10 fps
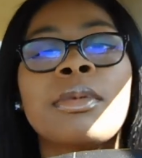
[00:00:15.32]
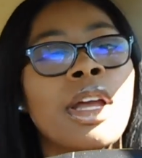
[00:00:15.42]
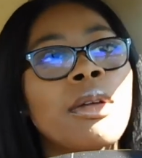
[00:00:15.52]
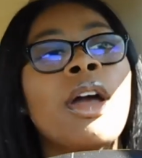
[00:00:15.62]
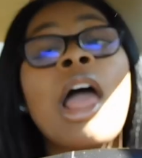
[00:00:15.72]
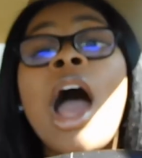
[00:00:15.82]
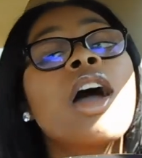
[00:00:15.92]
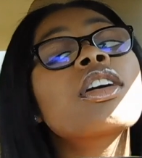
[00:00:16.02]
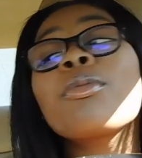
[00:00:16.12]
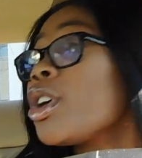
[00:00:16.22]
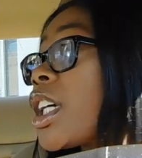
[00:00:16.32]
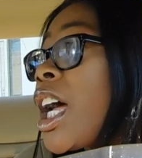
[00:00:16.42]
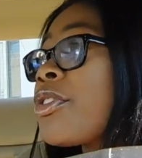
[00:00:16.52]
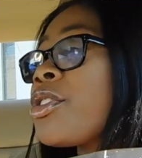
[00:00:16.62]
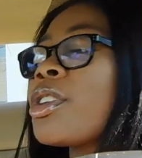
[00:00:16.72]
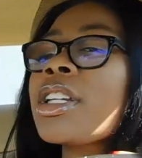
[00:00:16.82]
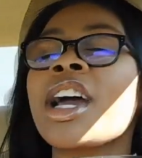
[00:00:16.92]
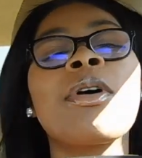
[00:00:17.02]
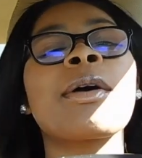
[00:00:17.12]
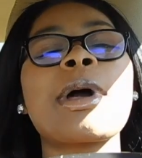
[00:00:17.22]
Anyway, good morning, good afternoon, good night.
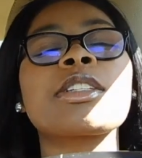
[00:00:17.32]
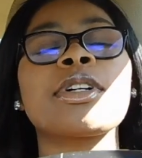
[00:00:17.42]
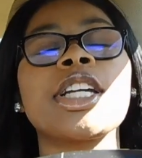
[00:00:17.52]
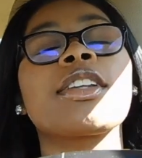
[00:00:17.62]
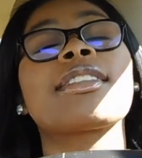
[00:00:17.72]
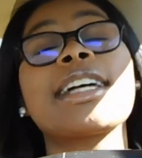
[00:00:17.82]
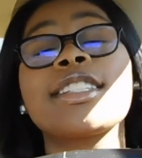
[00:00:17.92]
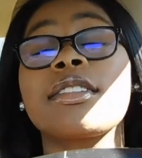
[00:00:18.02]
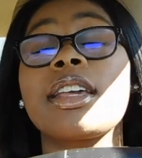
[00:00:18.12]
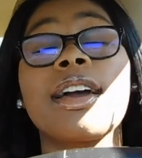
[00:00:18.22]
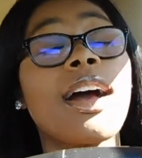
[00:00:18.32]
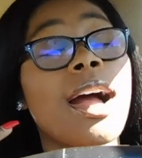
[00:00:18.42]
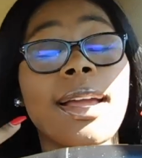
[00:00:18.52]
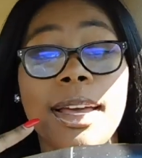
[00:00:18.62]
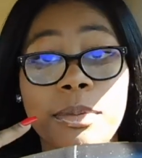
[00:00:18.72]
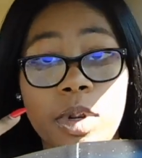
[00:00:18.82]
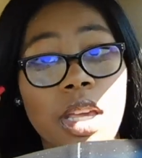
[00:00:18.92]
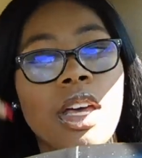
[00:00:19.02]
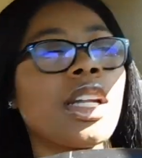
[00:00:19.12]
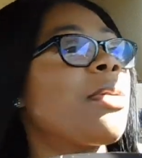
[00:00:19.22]
Welcome back to my channel. That's Sonia. I am
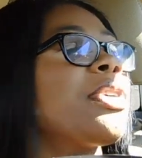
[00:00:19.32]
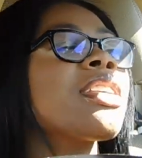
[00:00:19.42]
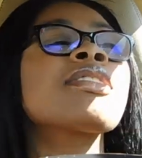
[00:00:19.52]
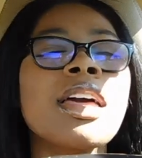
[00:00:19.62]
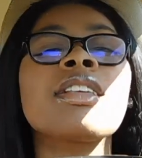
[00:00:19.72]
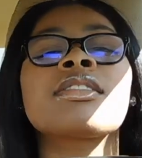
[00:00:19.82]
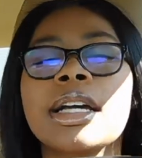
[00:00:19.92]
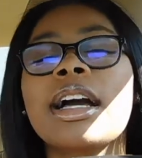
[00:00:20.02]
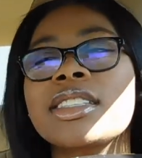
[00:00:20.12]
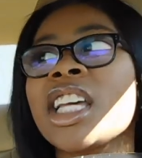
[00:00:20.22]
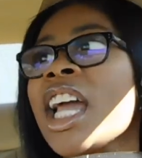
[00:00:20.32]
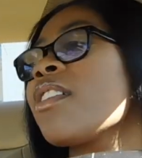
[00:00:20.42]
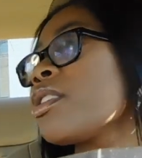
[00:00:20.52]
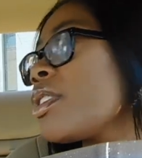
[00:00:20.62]
Nia, and I'm gonna say this like I say every